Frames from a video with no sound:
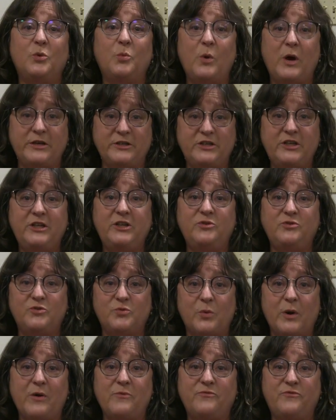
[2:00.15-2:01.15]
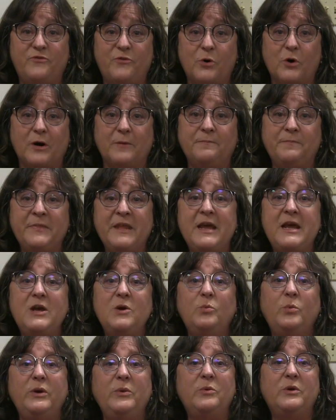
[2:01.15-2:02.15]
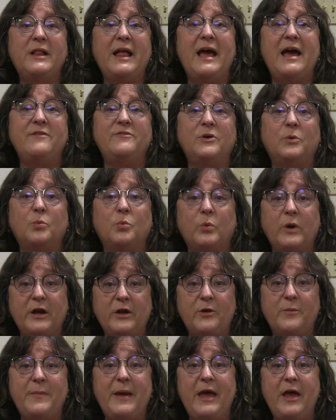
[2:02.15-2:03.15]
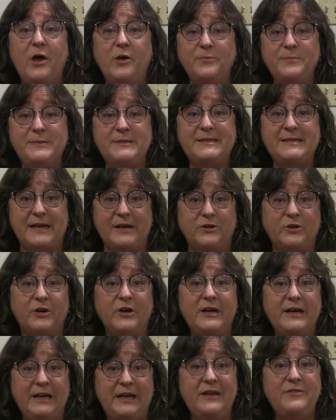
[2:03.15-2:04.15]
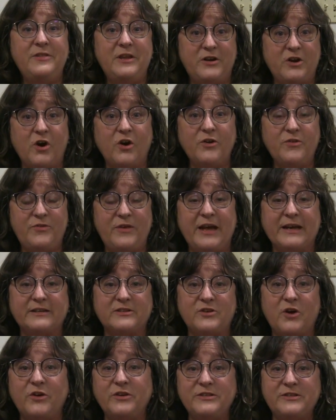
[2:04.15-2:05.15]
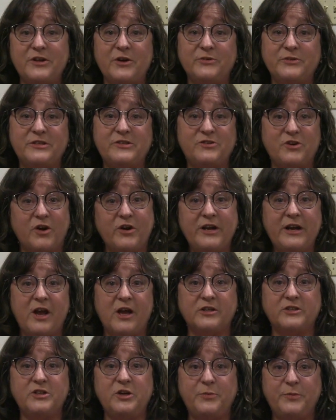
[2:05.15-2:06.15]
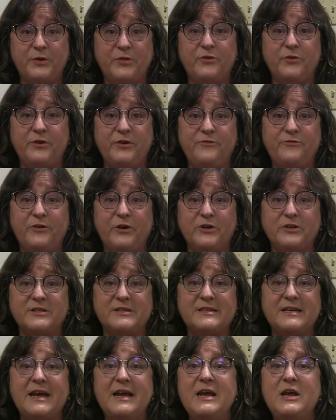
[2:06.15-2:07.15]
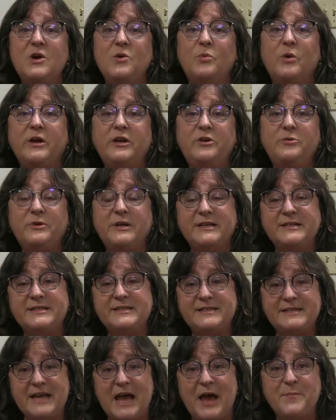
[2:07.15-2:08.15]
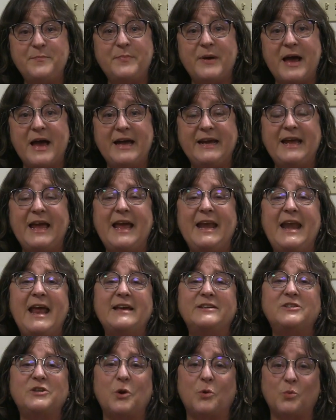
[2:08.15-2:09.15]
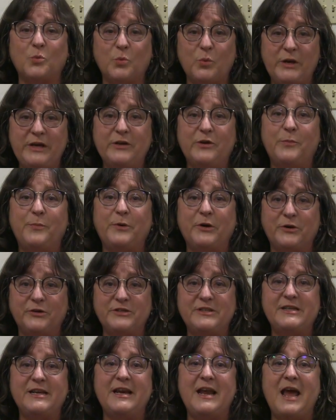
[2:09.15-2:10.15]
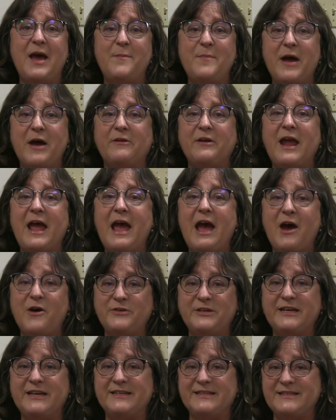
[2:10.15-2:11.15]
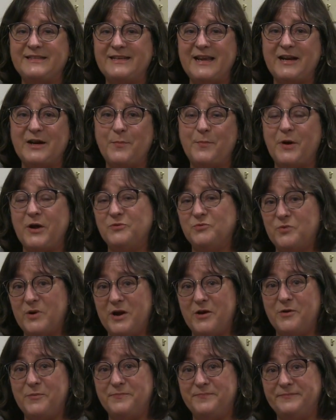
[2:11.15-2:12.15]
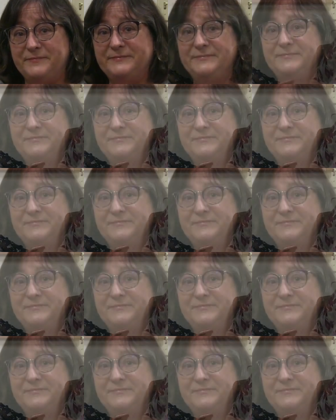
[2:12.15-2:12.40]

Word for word: you'll want to use Realm for. We will have a Realm Help Center in the Narthex also starting October 31st where you can stop by and ask a real person about how to get set up on Realm.